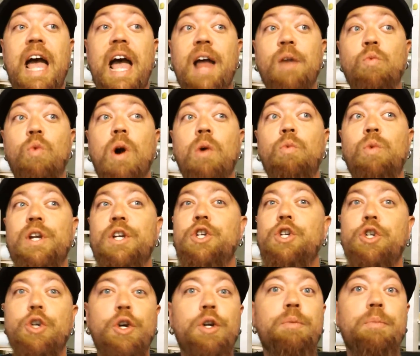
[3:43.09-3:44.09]
and what we
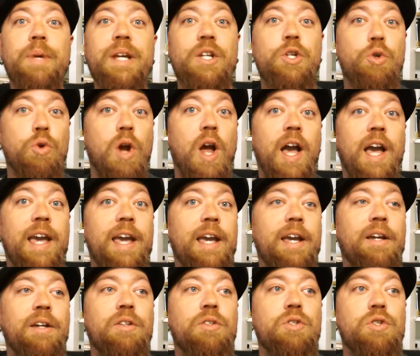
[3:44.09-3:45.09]
should be
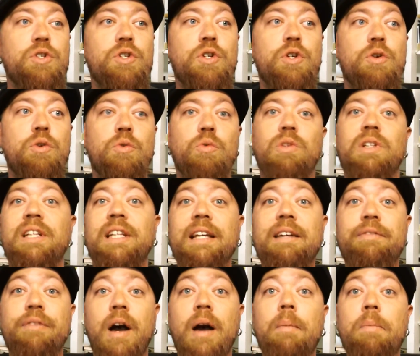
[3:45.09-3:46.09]
trying to
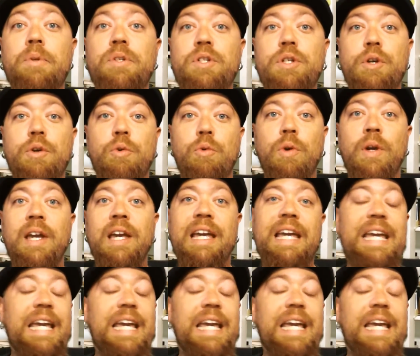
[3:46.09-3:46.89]
live up to